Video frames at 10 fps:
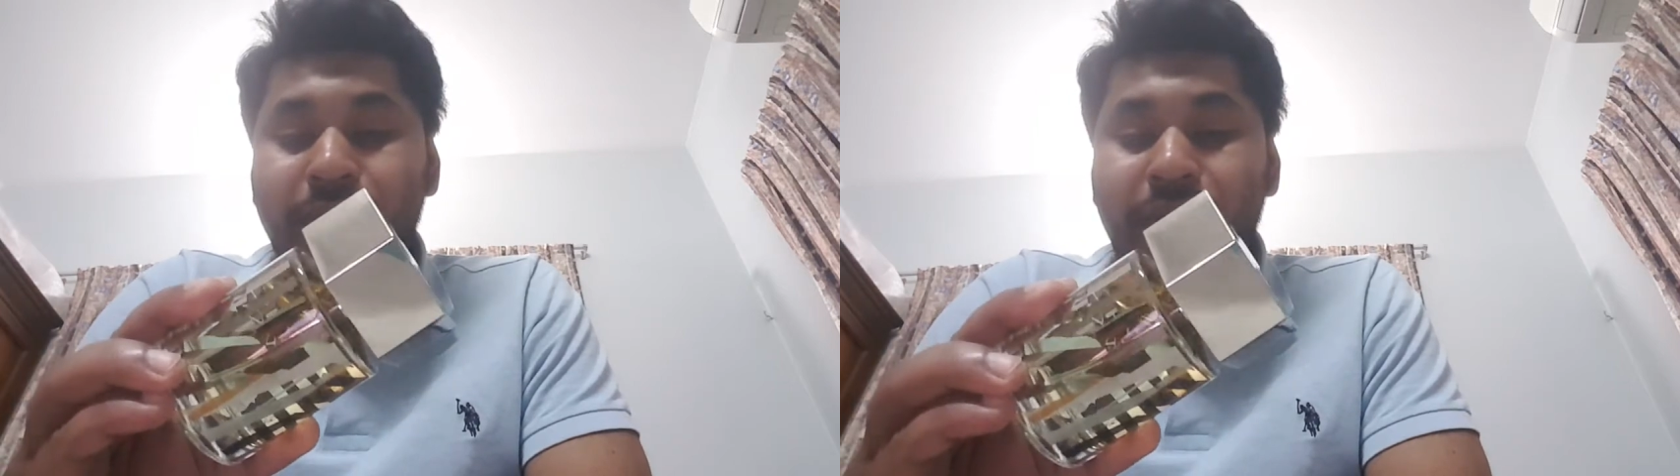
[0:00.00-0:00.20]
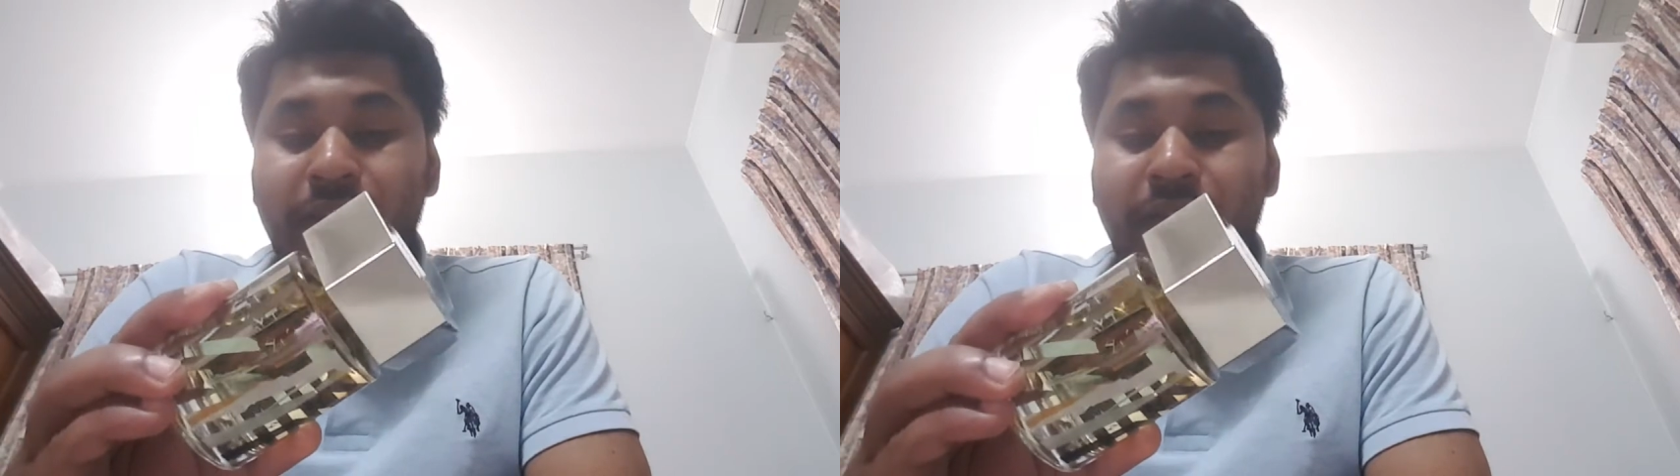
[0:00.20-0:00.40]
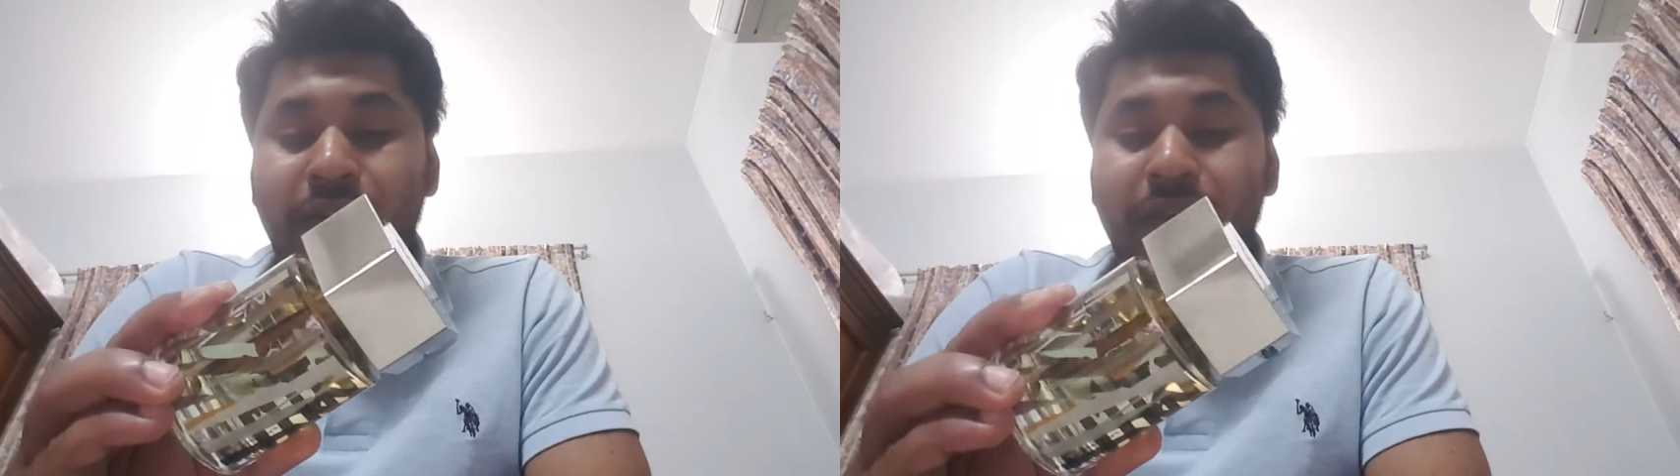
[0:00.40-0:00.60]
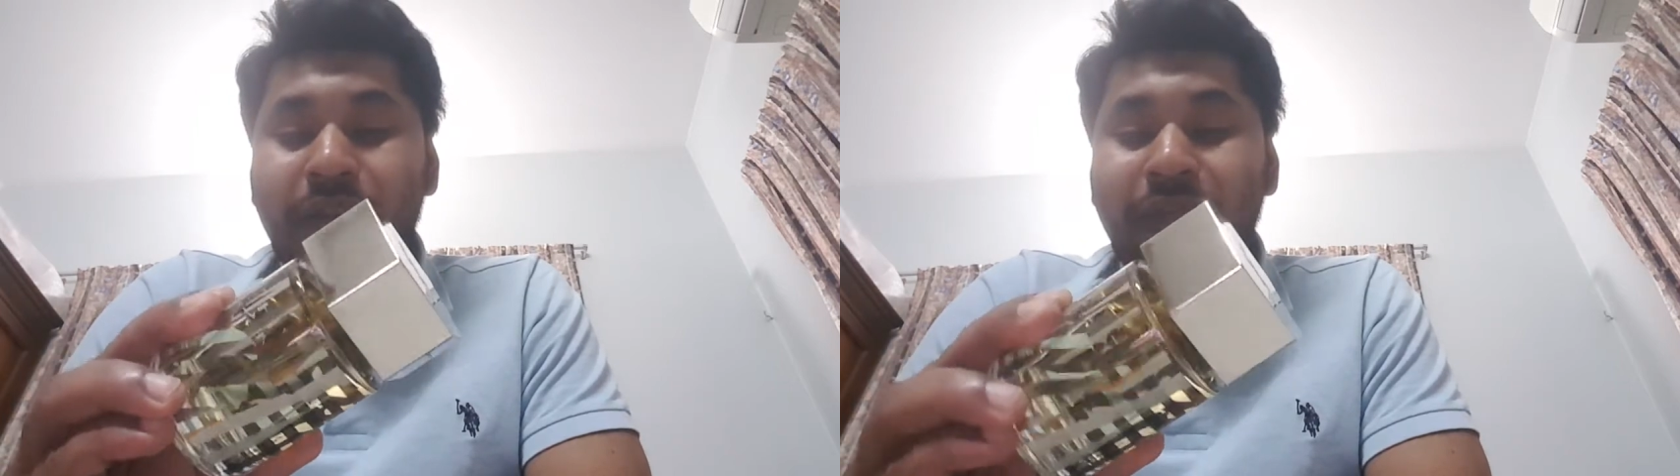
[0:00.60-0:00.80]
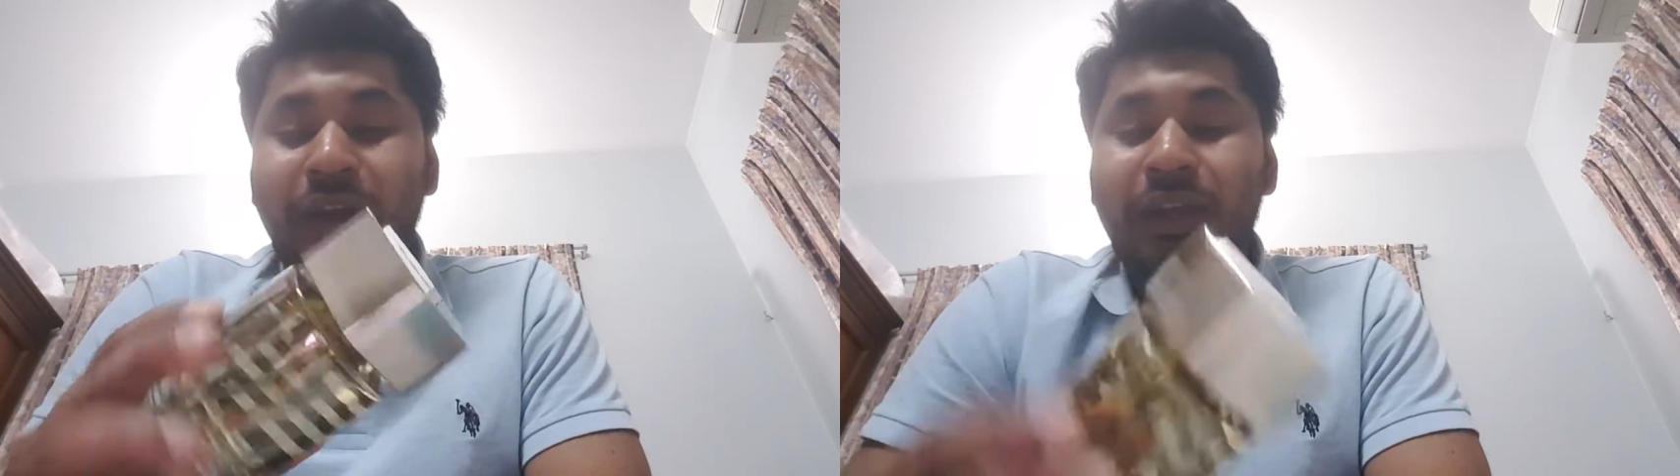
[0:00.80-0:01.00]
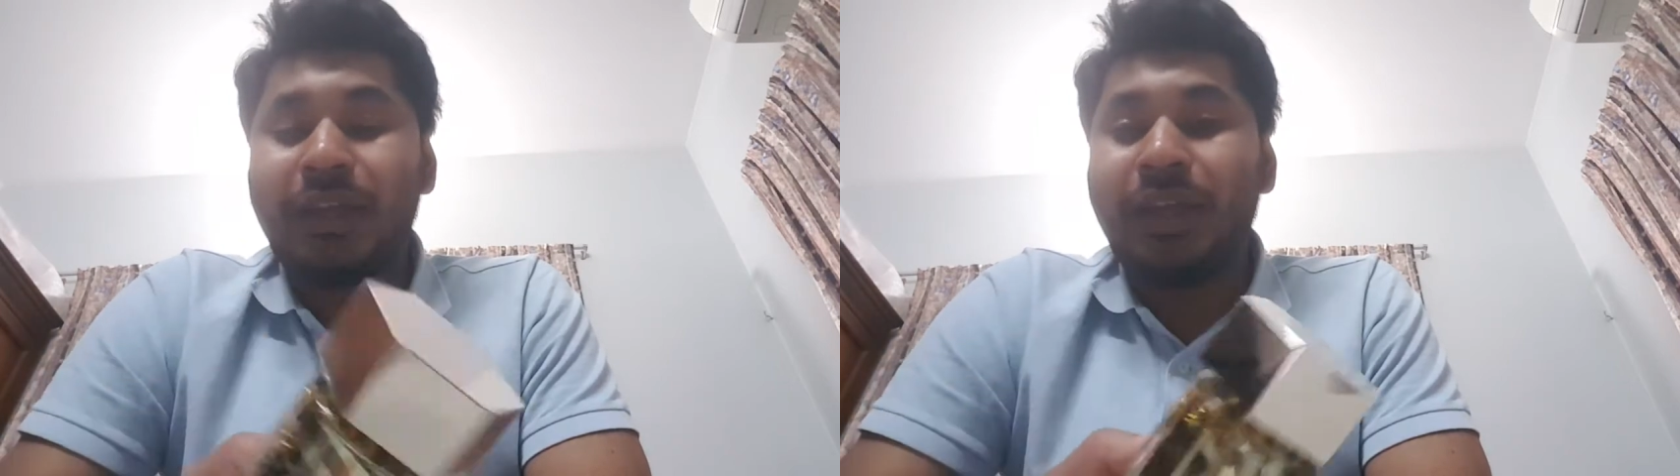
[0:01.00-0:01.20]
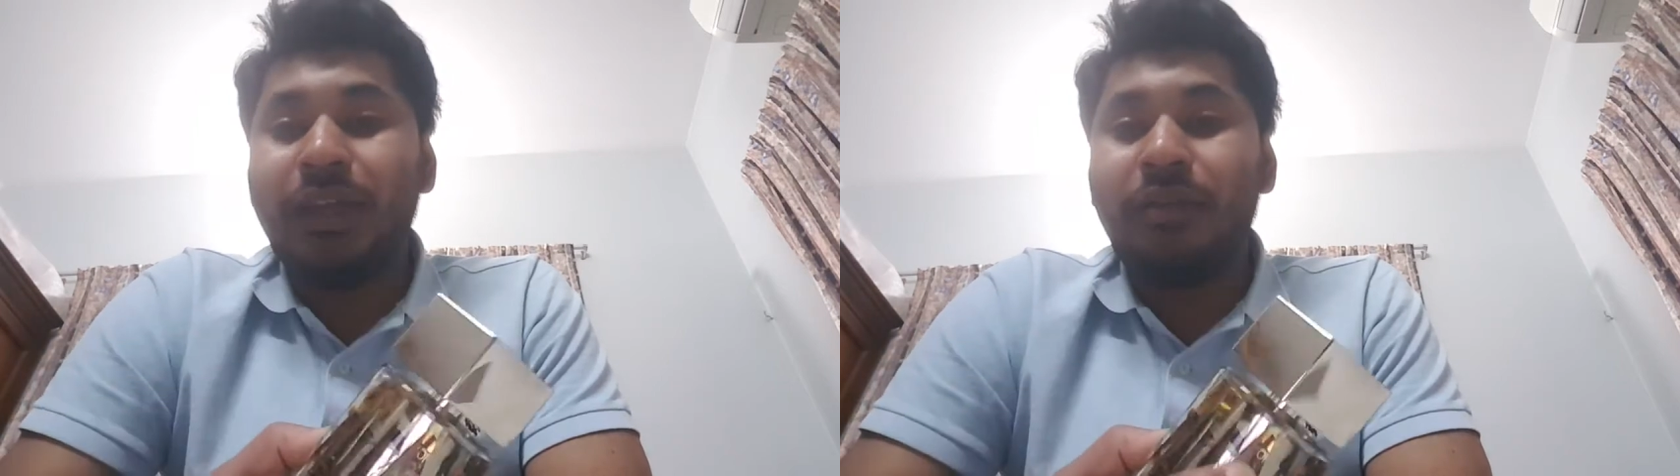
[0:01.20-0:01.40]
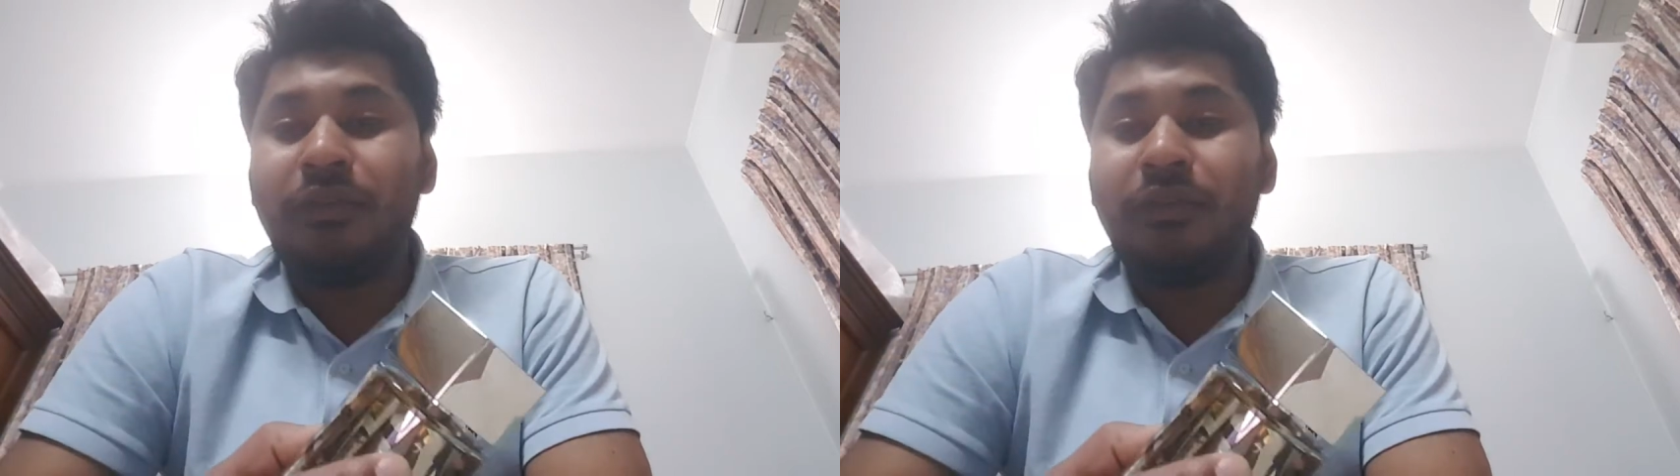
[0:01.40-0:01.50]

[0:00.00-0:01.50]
but it's not the violet kind